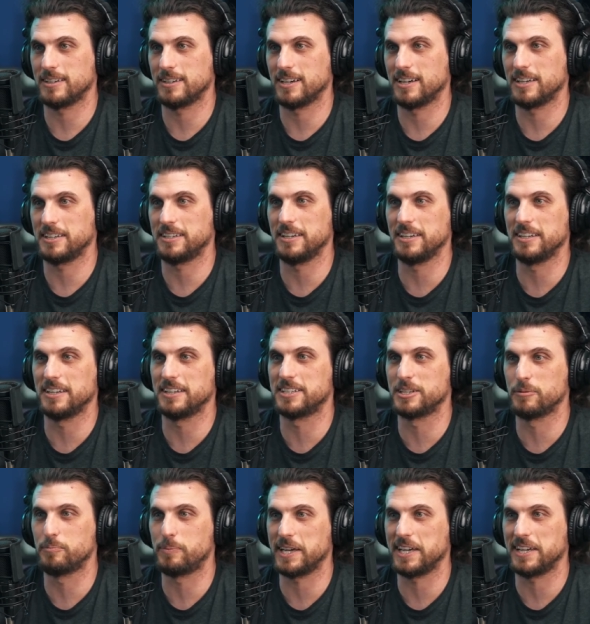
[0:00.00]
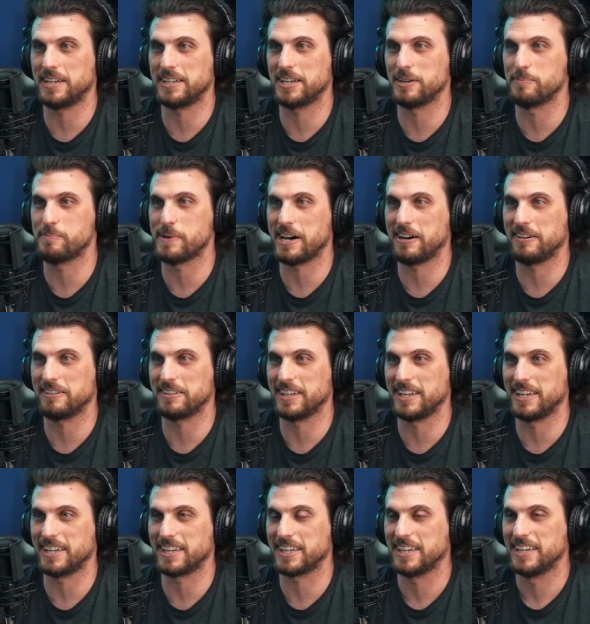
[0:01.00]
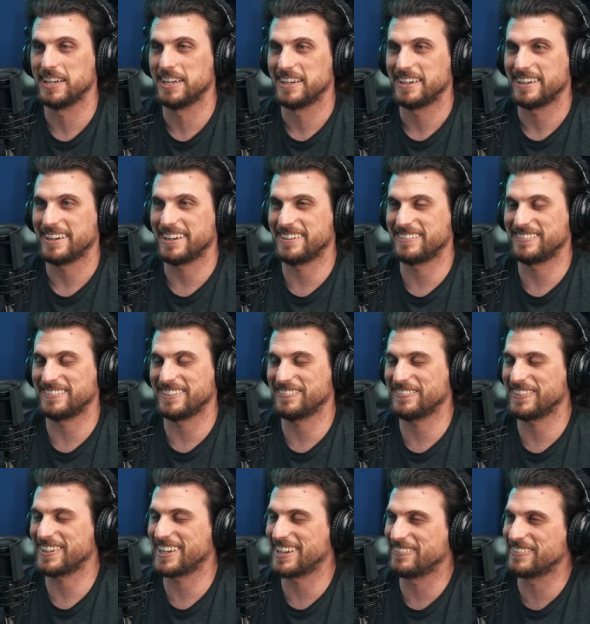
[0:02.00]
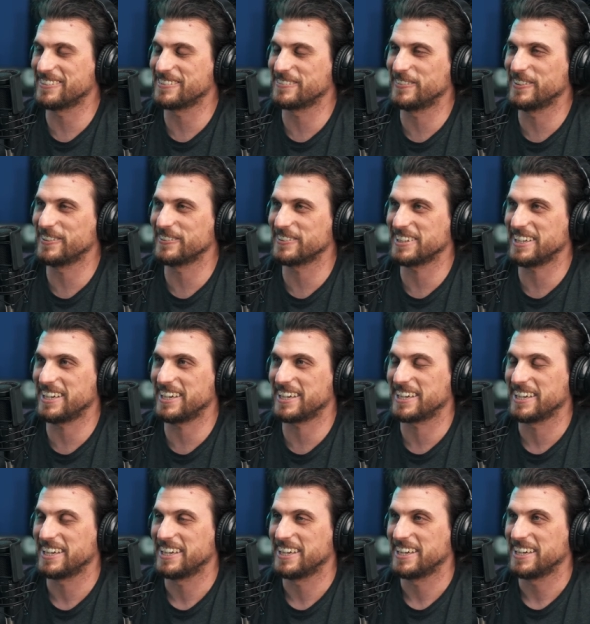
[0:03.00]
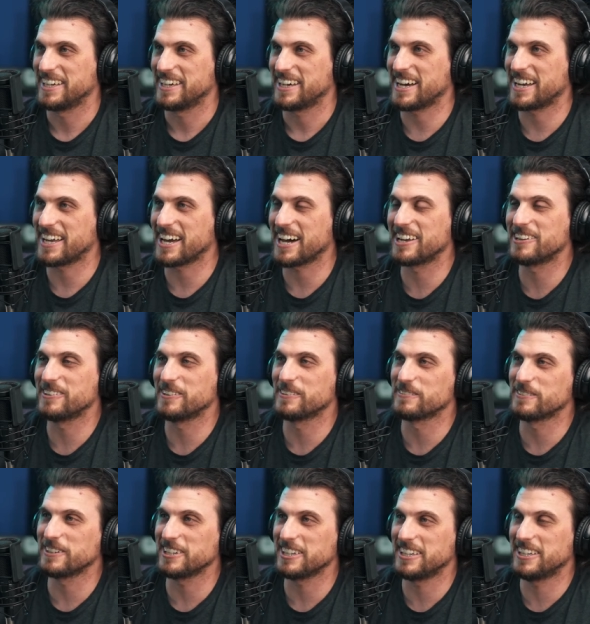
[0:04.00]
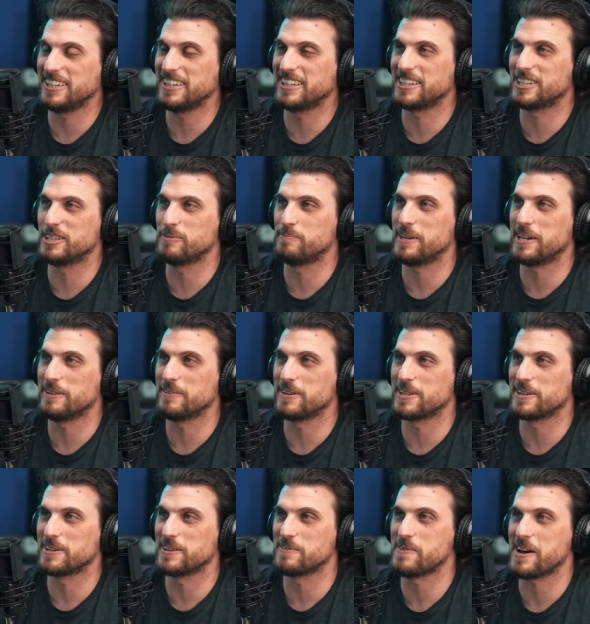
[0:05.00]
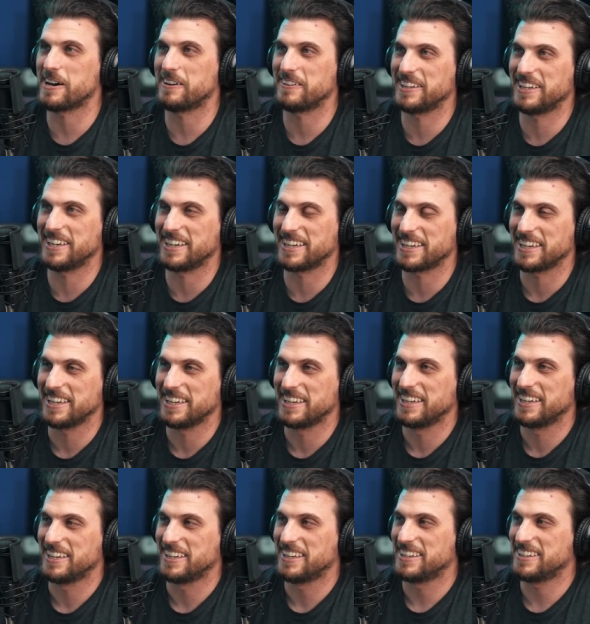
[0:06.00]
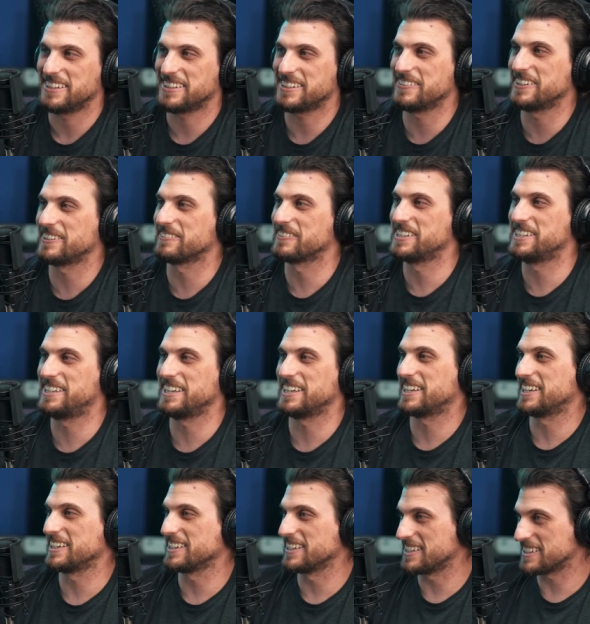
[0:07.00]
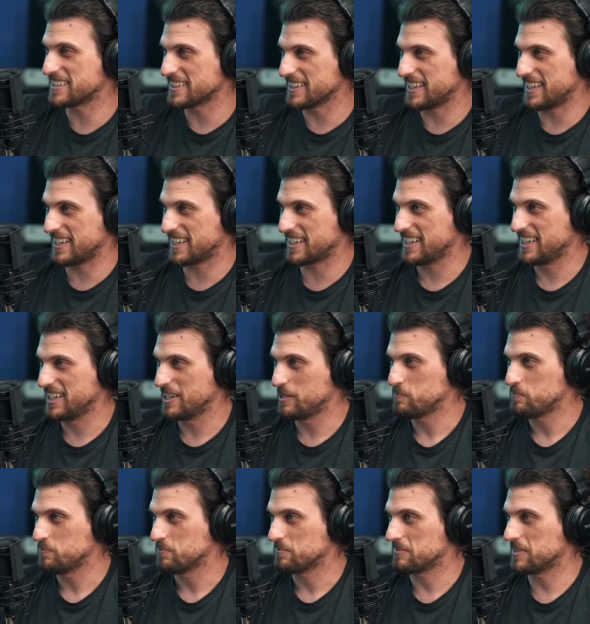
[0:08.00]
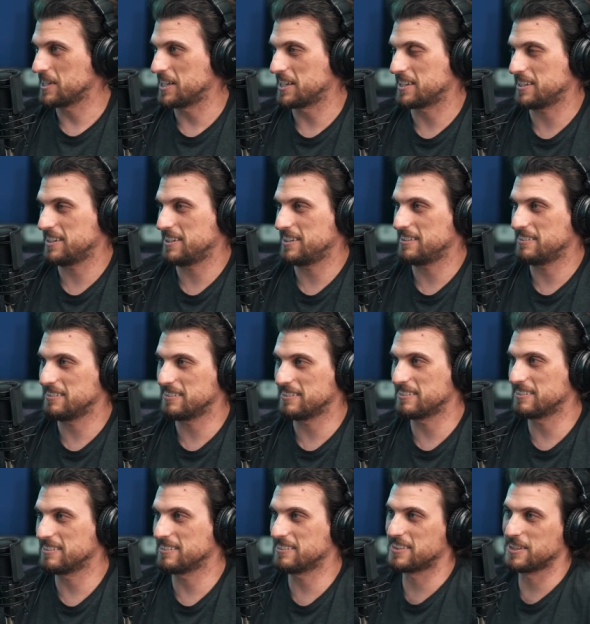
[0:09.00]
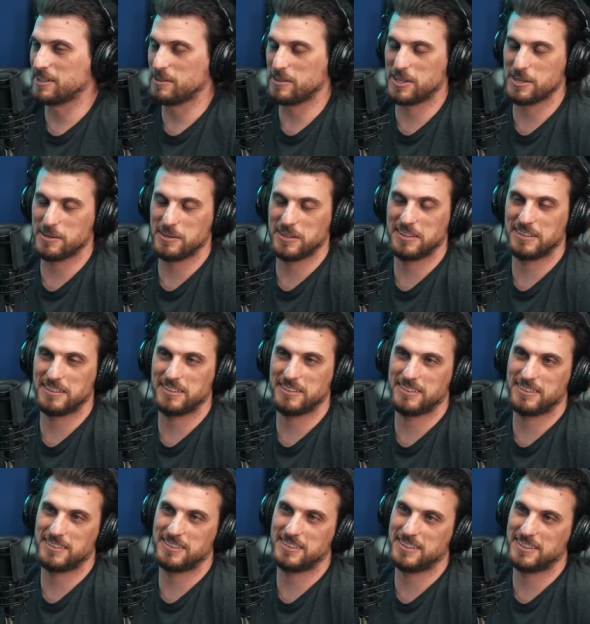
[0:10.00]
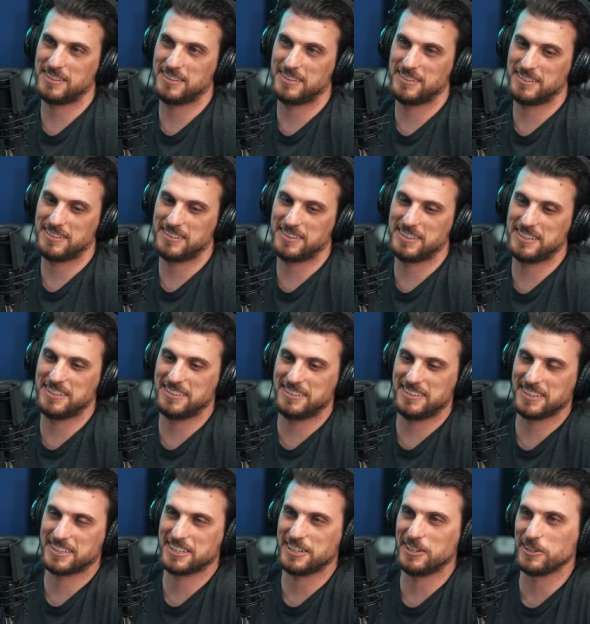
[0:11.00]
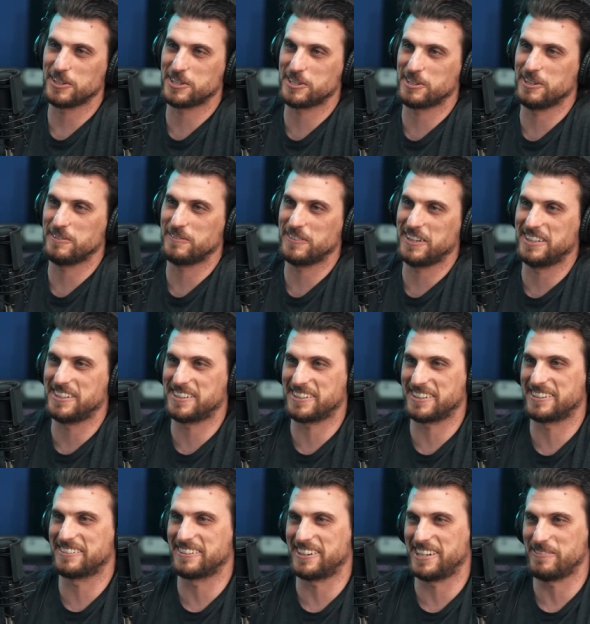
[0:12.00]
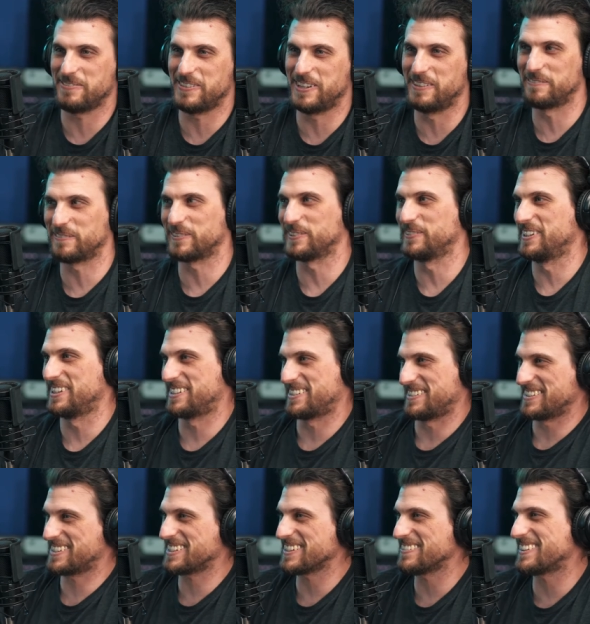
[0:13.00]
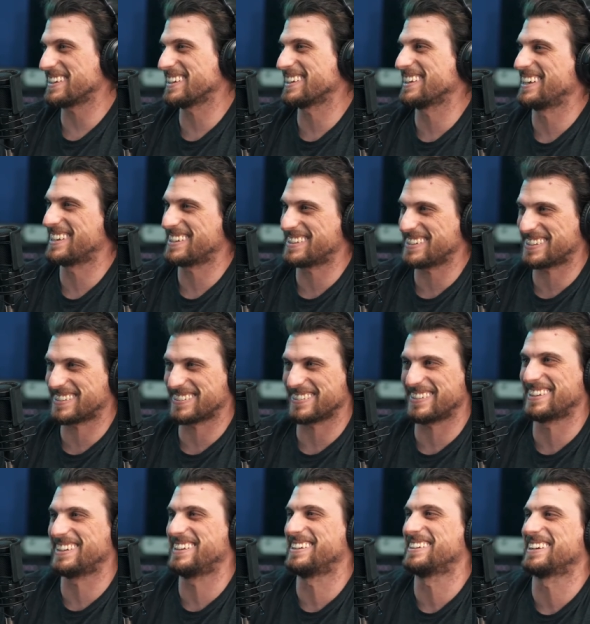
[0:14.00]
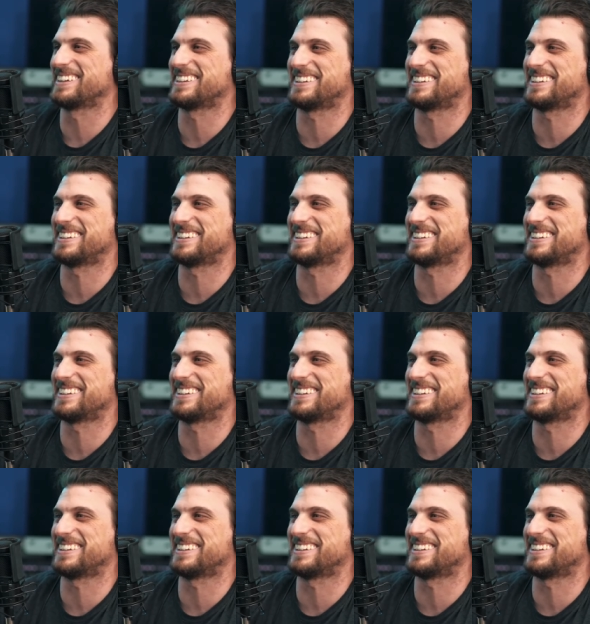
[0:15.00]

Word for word: a heated debate about like I, I forget we were, we were like I got into a really heated debate with her about like something ridiculous like like the the the the the culture of Instagram influencers, something like just one of these like